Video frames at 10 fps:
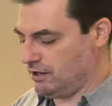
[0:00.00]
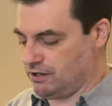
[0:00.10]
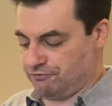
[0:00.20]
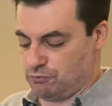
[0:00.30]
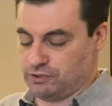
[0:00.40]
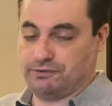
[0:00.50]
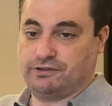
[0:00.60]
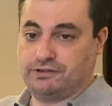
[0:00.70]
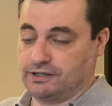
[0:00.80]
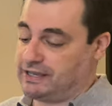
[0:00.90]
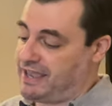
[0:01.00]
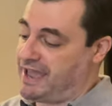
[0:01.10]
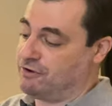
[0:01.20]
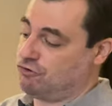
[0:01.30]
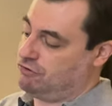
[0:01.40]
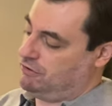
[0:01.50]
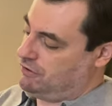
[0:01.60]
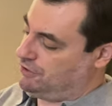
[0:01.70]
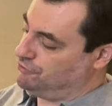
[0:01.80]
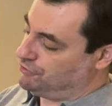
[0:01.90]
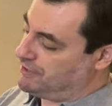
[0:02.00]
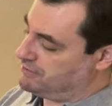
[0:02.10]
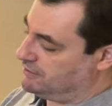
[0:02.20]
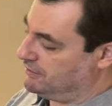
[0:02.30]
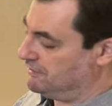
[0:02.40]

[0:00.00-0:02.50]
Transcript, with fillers: if you want to tuck cash underneath it,